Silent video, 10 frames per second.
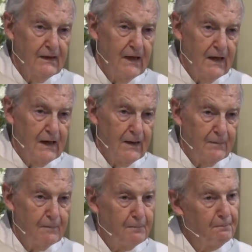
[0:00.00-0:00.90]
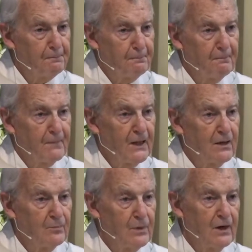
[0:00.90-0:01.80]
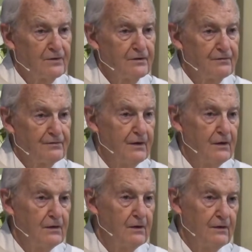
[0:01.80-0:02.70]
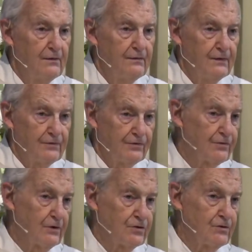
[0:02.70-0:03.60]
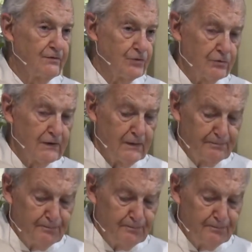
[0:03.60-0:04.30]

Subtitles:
Part of the destruction of Judah.